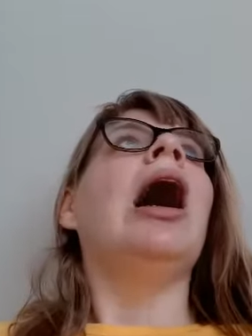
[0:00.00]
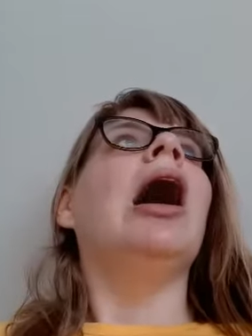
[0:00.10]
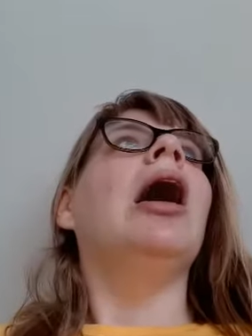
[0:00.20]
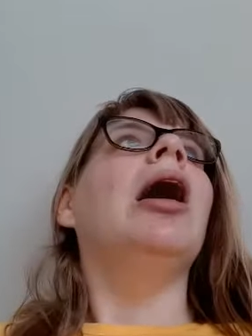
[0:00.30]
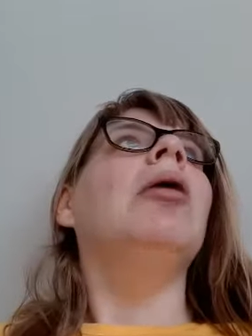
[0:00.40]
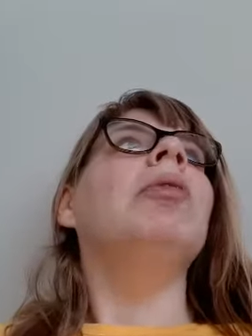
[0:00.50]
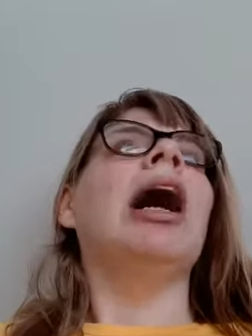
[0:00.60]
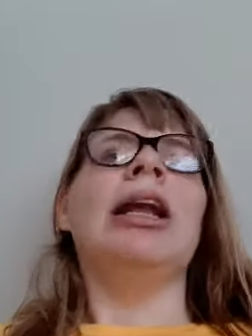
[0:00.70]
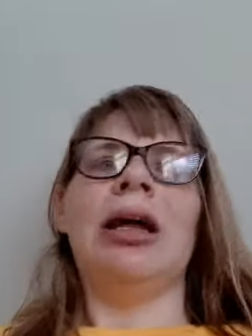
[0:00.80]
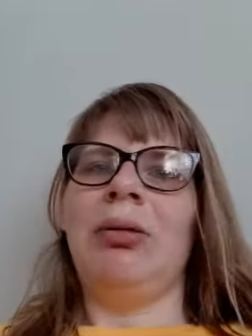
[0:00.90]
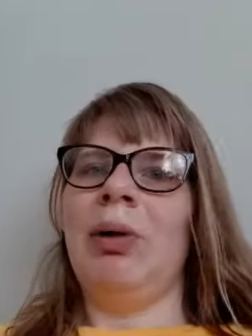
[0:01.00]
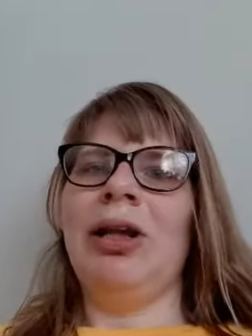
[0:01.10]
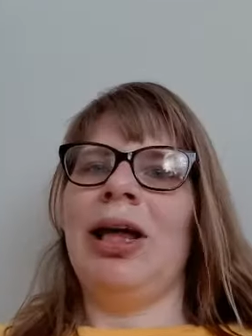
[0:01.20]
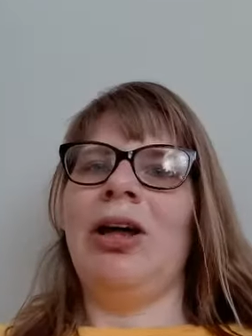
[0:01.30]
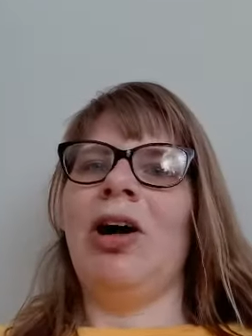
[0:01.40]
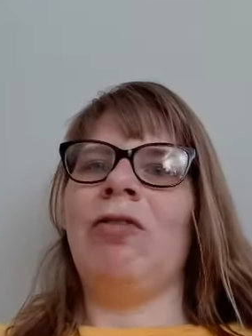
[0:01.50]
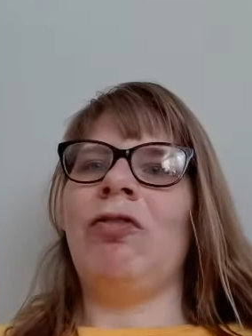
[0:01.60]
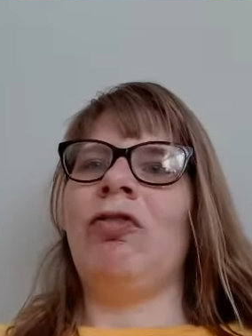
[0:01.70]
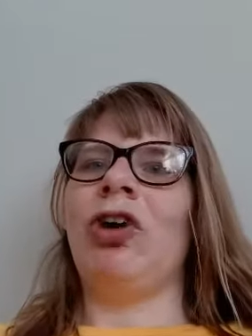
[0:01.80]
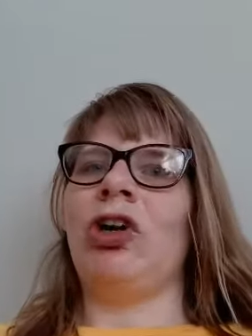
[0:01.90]
I've never been laid off
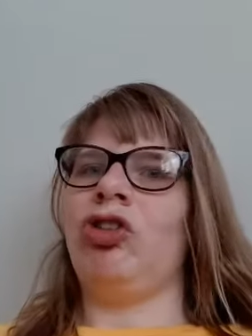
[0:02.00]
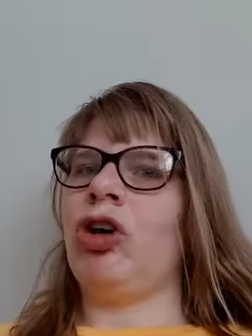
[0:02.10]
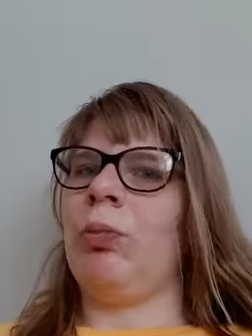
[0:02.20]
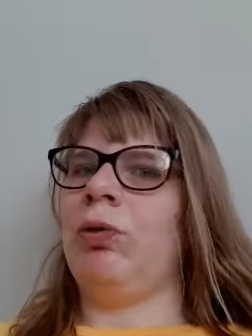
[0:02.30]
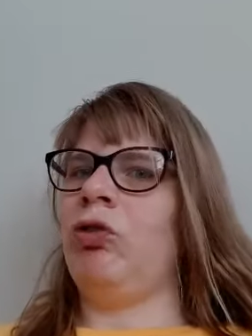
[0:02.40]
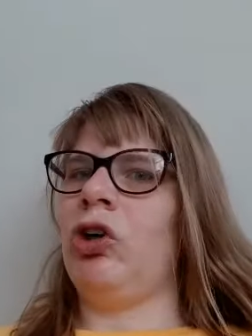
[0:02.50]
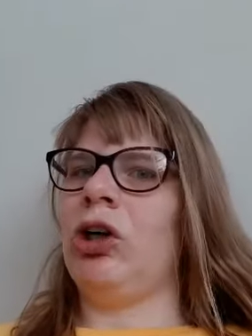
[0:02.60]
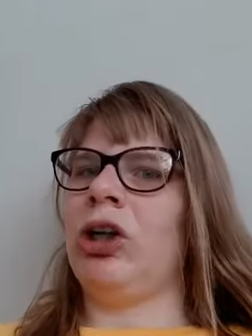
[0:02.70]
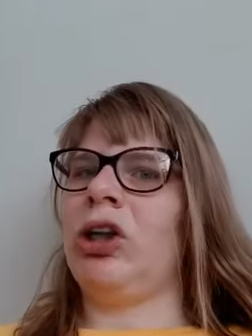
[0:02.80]
for a job before,